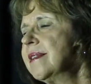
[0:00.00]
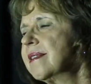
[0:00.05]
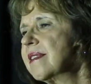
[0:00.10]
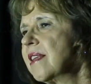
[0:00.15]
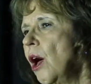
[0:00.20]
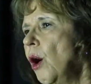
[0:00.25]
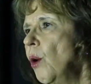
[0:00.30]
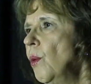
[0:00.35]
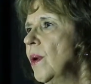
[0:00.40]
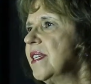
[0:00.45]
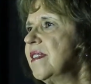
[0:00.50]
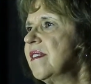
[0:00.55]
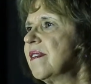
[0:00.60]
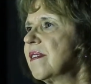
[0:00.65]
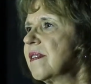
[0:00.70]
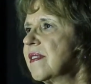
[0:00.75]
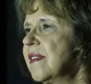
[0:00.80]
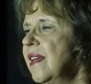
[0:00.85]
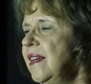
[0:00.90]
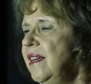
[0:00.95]
saw a
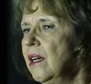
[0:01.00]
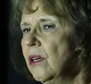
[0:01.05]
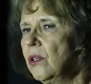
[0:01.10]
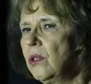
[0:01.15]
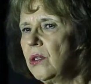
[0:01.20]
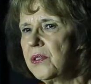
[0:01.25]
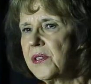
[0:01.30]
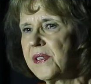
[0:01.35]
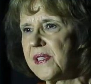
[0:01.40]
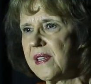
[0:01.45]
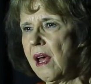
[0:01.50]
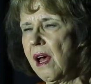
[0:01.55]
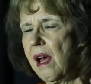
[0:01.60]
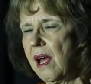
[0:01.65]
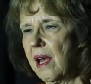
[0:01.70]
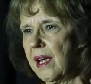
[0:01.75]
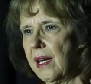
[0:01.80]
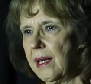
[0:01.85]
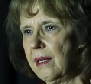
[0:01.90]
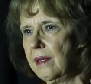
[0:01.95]
single
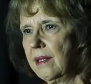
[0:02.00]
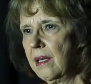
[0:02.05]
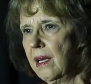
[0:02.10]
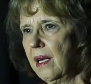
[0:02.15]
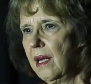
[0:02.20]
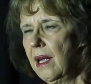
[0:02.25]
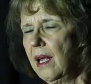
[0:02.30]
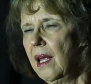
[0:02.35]
sign.